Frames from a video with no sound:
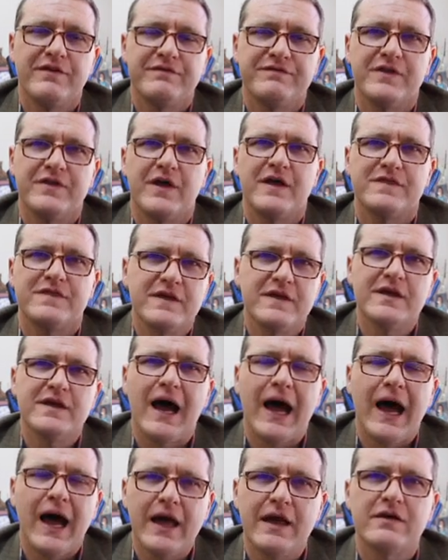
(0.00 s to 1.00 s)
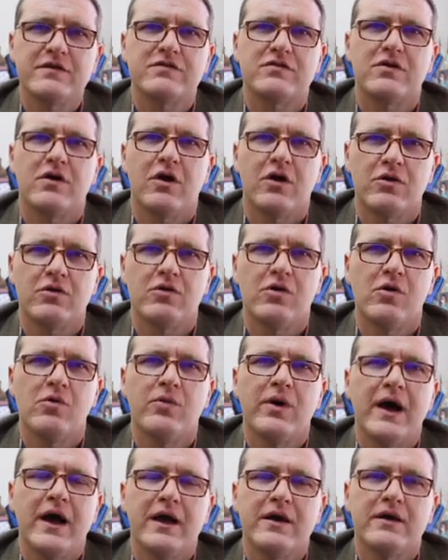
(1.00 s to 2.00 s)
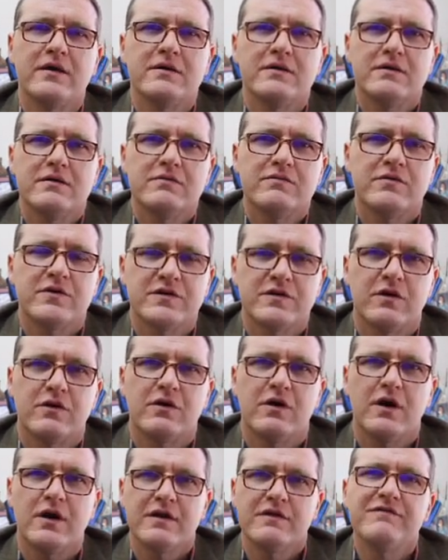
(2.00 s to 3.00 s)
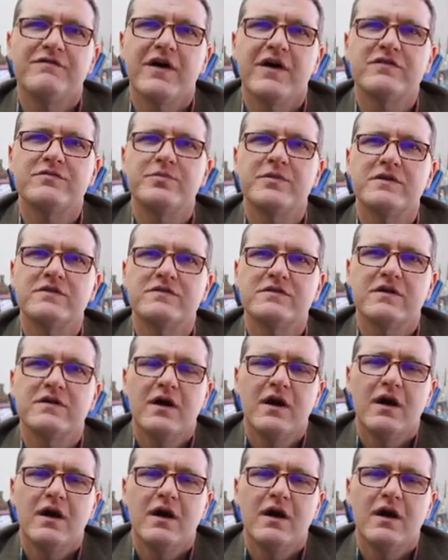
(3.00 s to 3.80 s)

if not the highest ROI, return on investments.